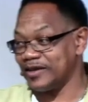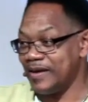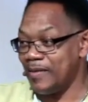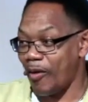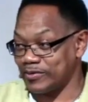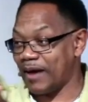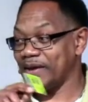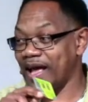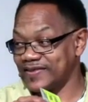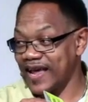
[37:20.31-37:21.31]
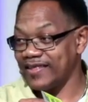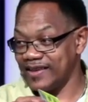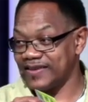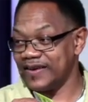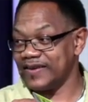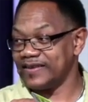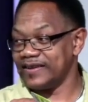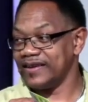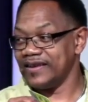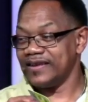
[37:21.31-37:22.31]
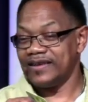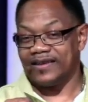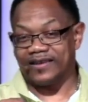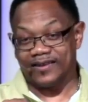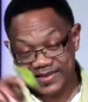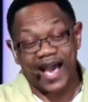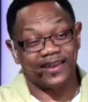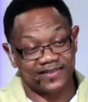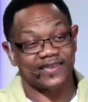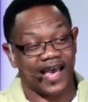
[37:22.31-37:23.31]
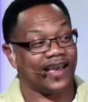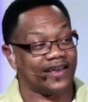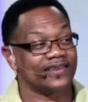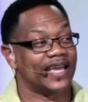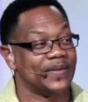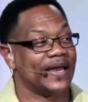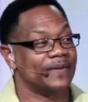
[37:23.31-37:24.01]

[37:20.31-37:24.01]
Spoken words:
but what's happening outside that church. Your sign is a sign. Amen.